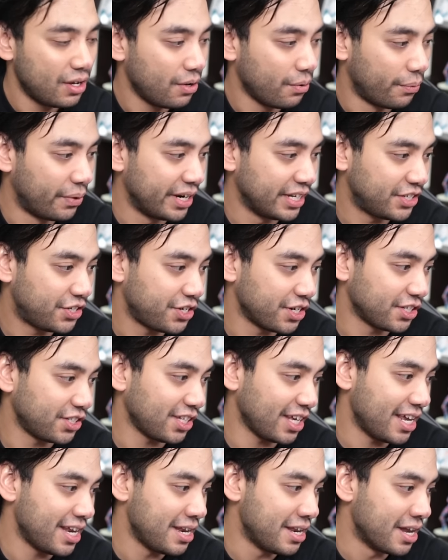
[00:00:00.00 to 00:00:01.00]
when it's
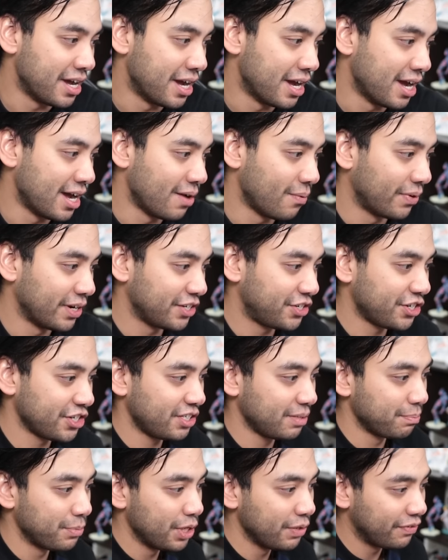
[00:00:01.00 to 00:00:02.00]
just in
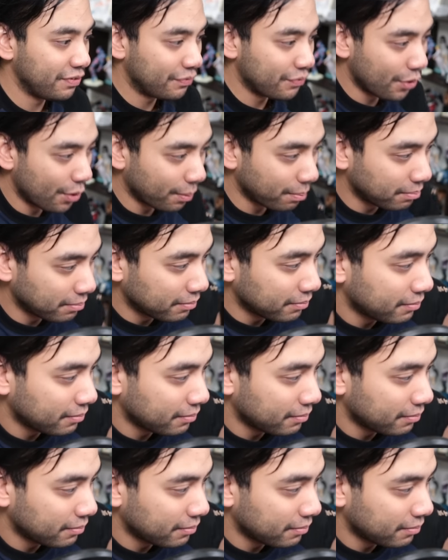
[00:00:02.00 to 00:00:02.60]
movie form.